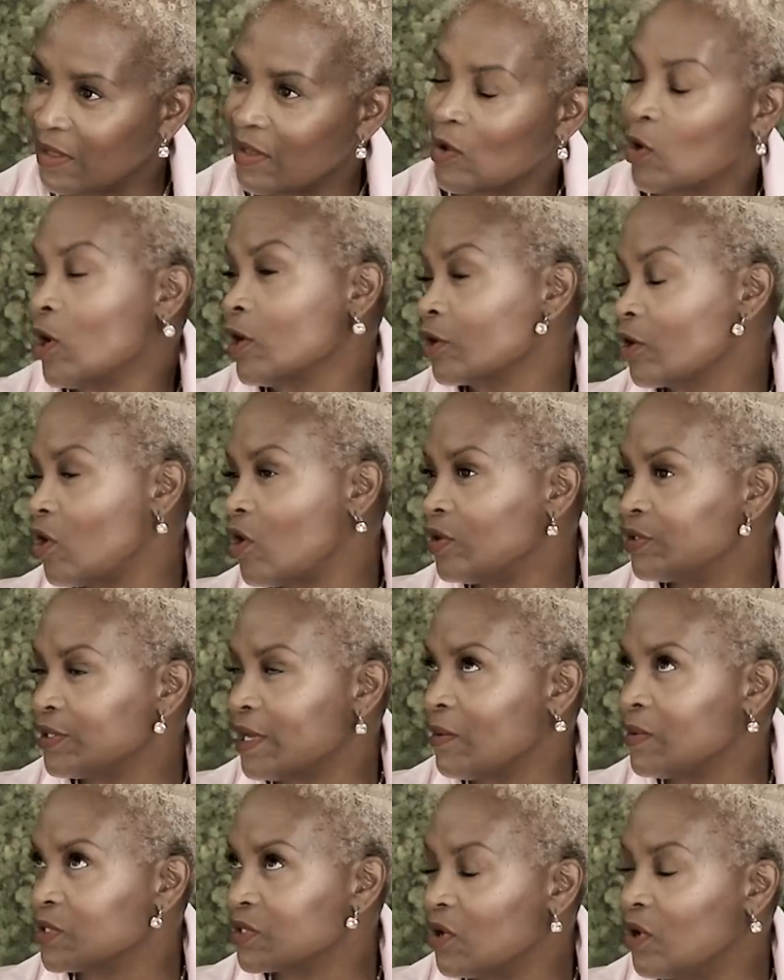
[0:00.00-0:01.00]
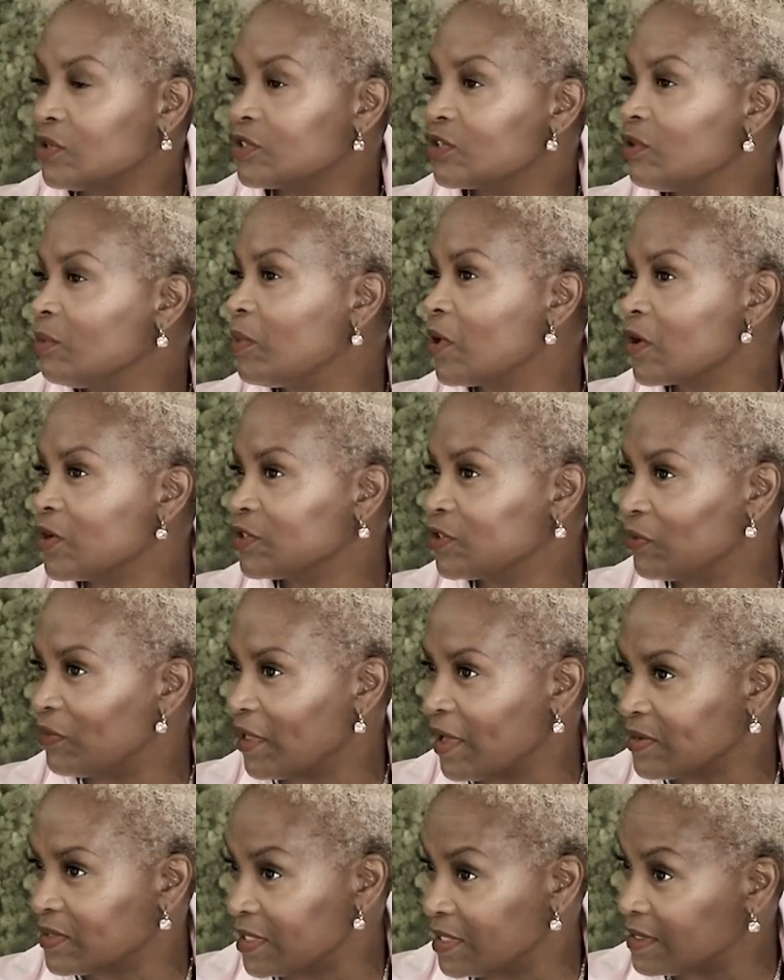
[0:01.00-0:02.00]
I was called to the bar in
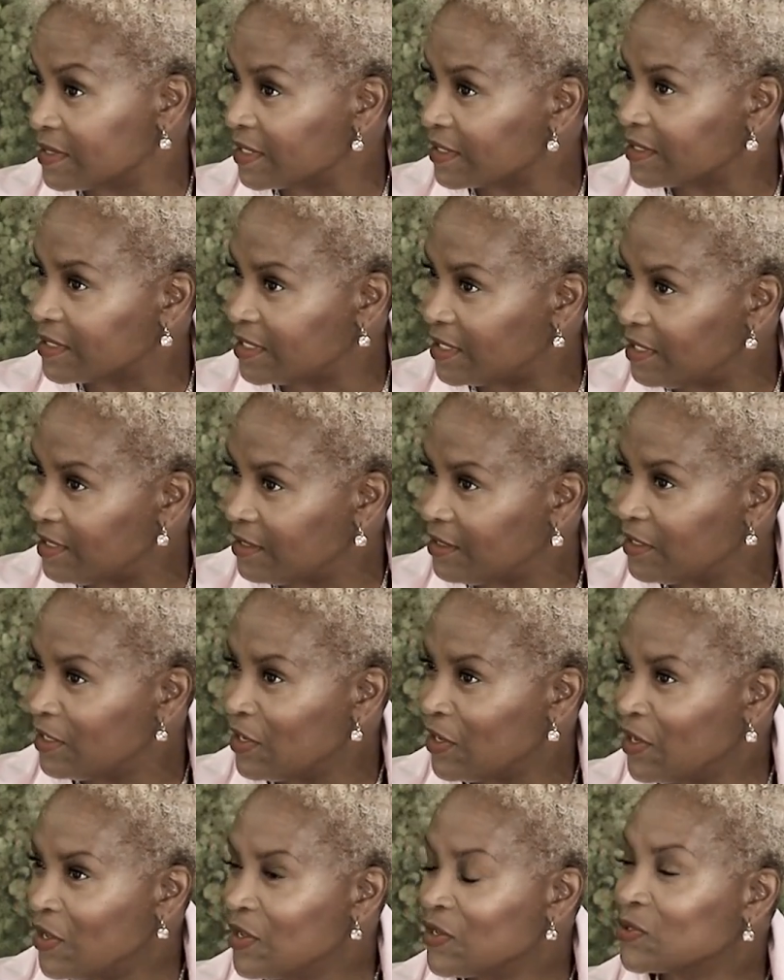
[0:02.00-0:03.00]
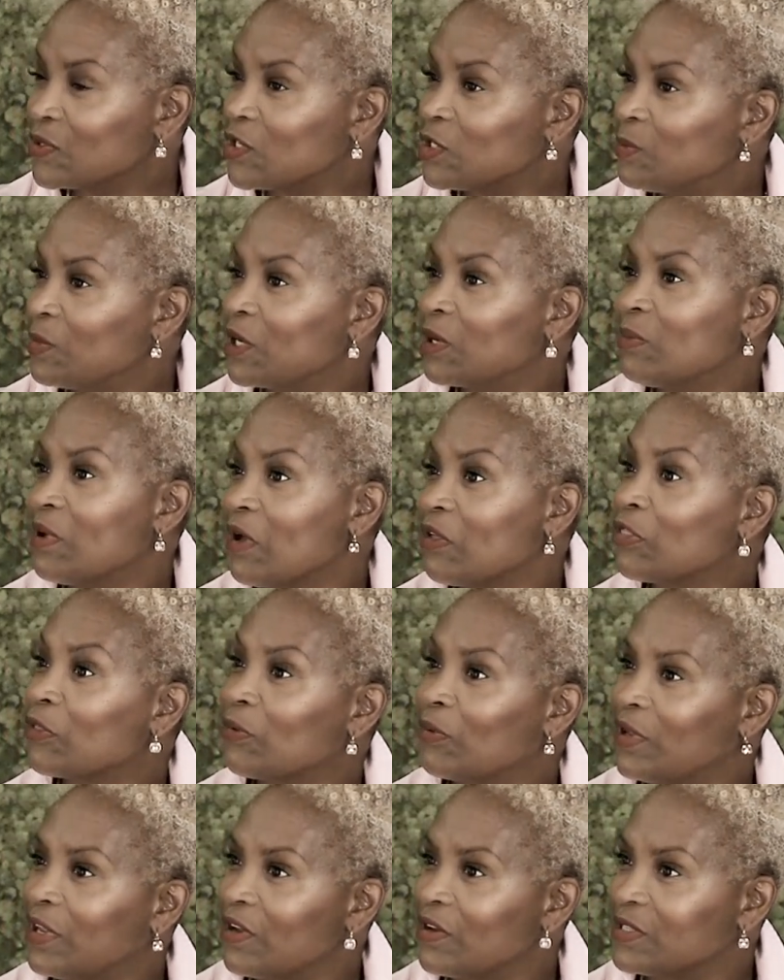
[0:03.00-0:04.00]
2016, so it's been about
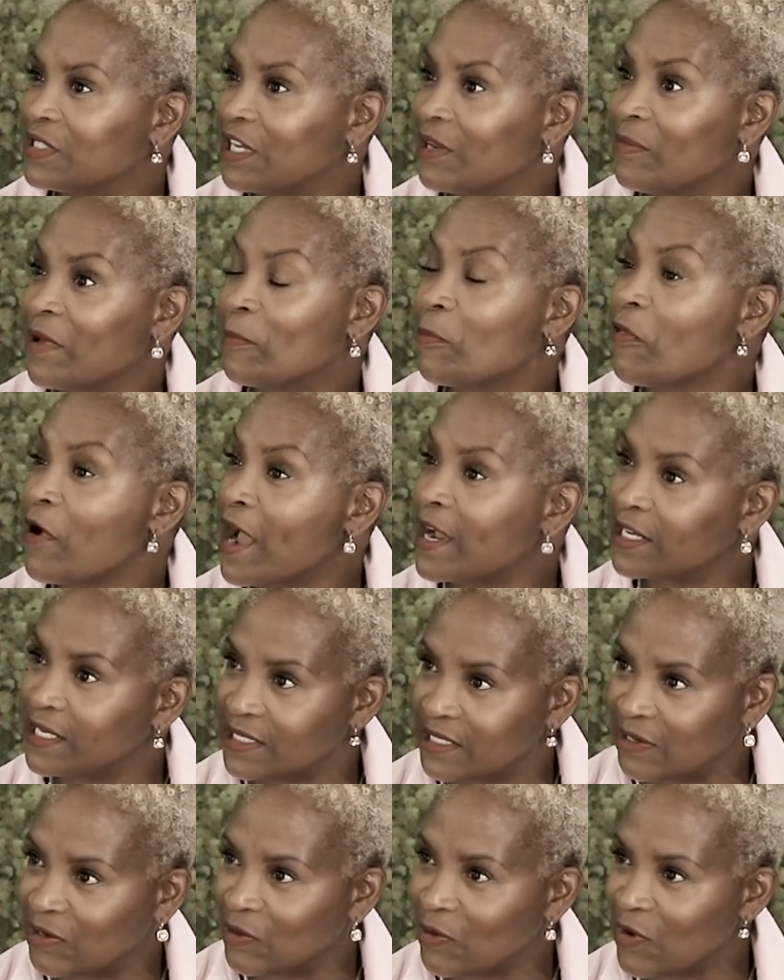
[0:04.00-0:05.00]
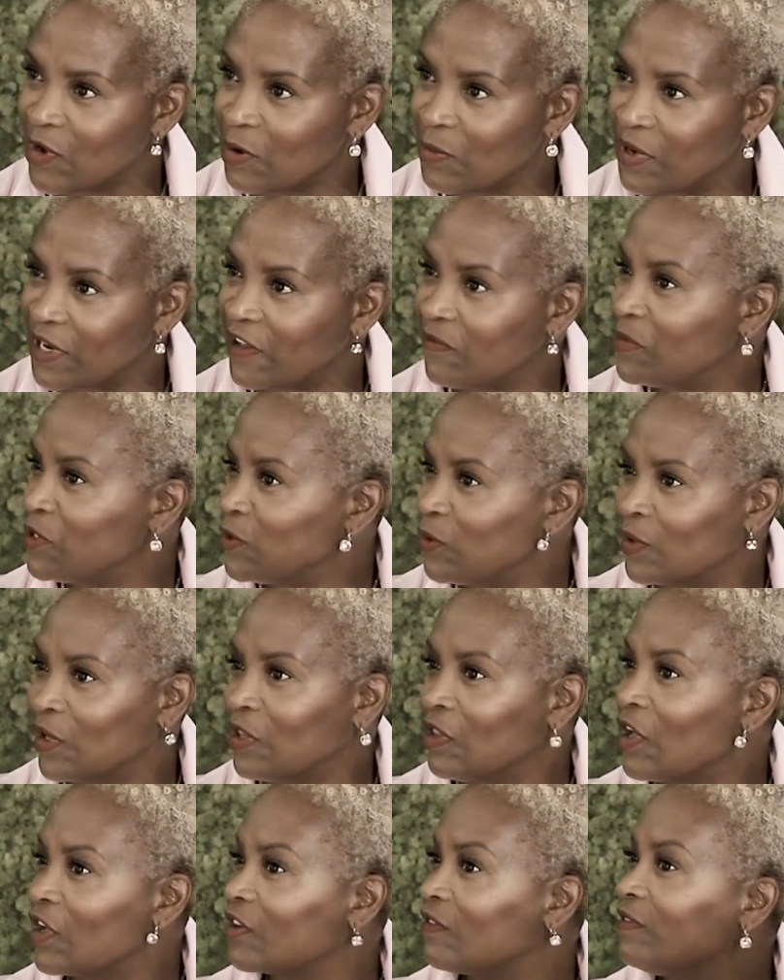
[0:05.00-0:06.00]
3 years that I'm a practicing lawyer, but I've been doing
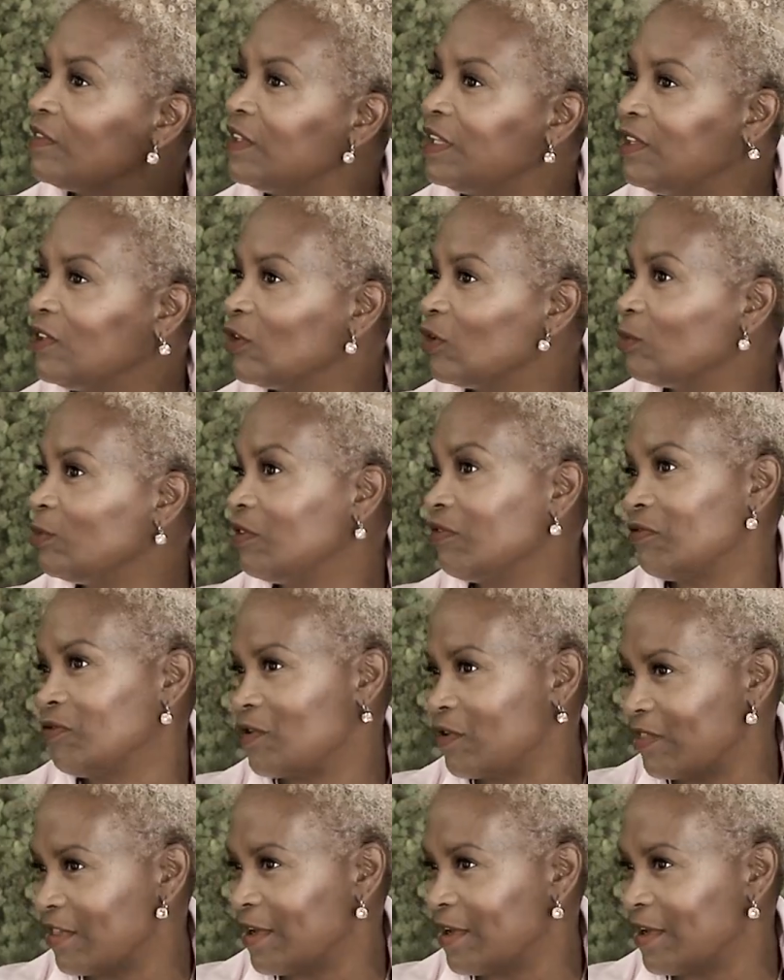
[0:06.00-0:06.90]
a lot of legal before